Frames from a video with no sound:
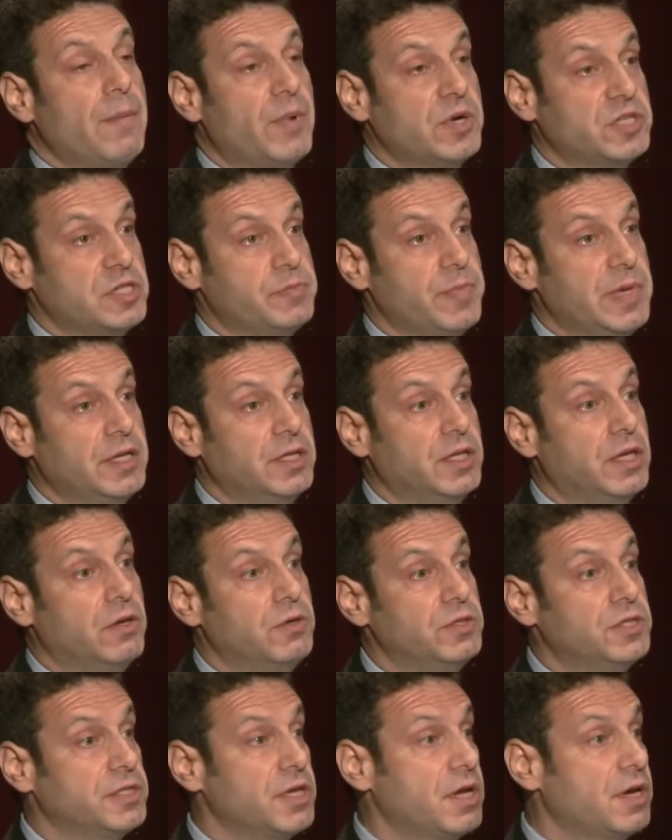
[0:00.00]
much has been
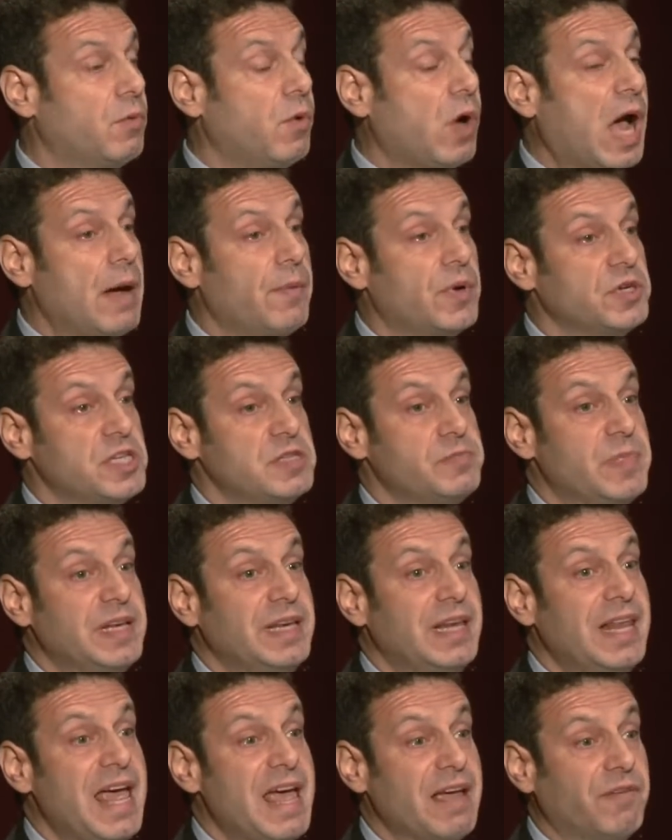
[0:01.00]
used. You don't know how much has
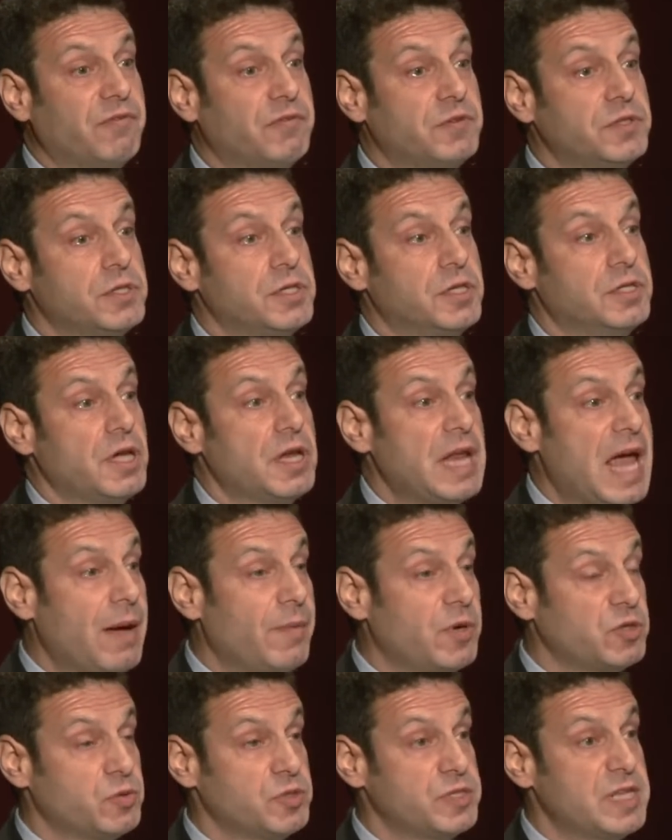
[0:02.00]
been left. You don't know how
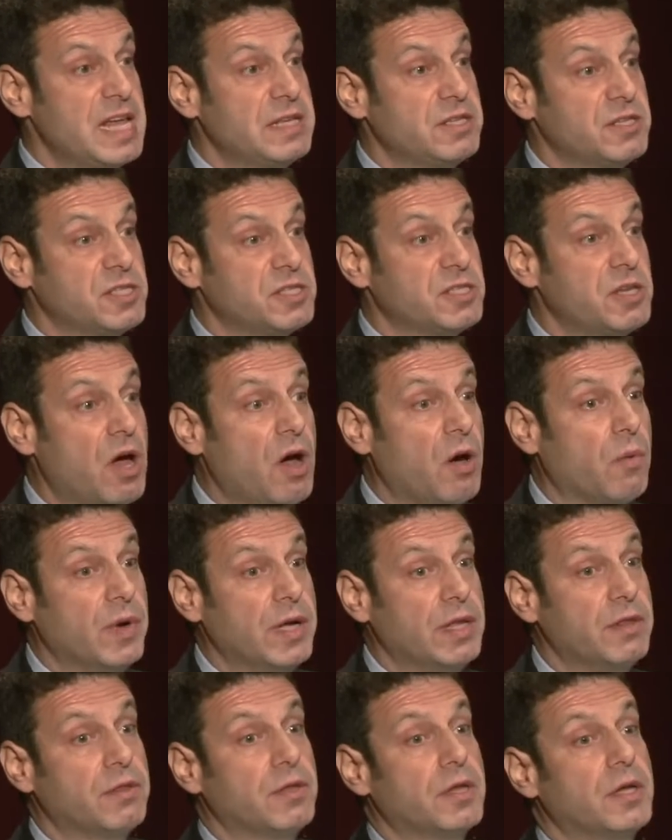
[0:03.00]
much was there to start
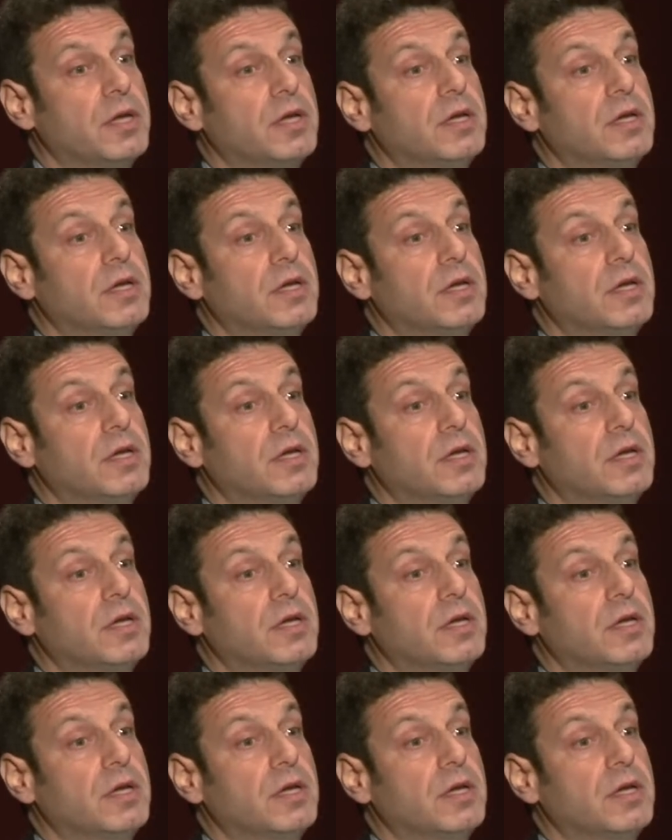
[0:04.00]
with.